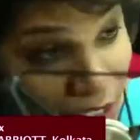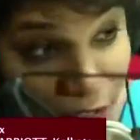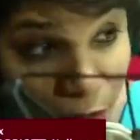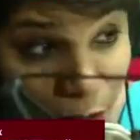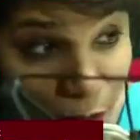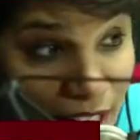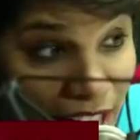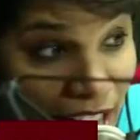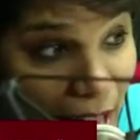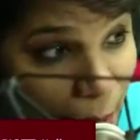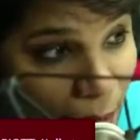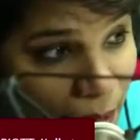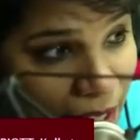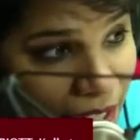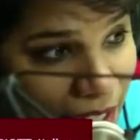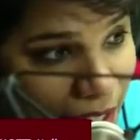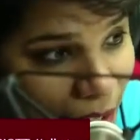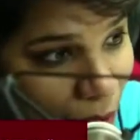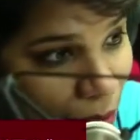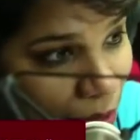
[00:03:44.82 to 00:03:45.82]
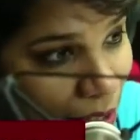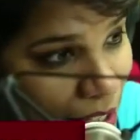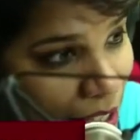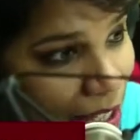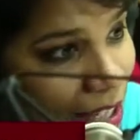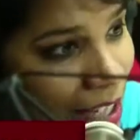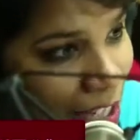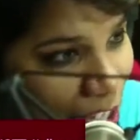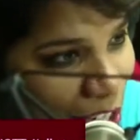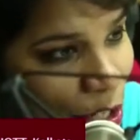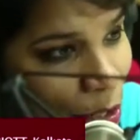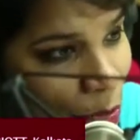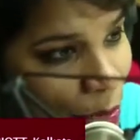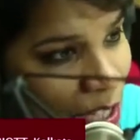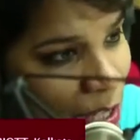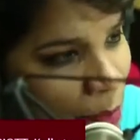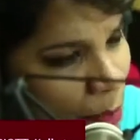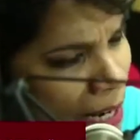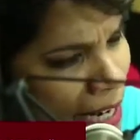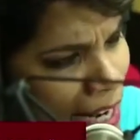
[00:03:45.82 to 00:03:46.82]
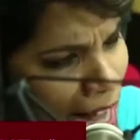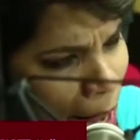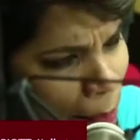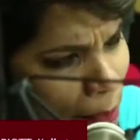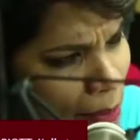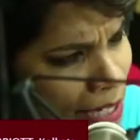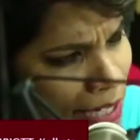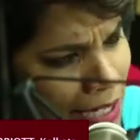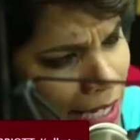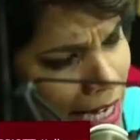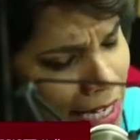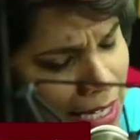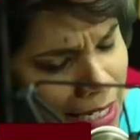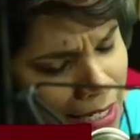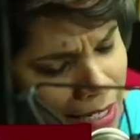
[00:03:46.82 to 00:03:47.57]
And if you're a happy soul, you will spread happiness.